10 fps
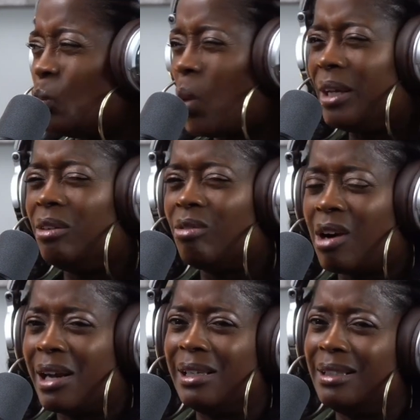white
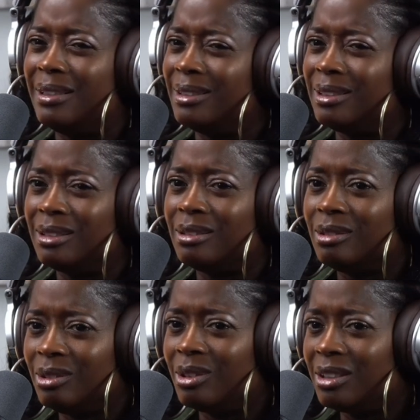rice,
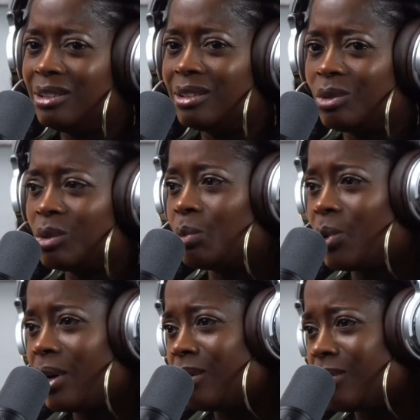get yourself some
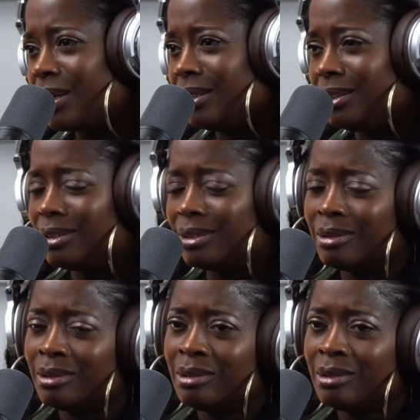brown rice,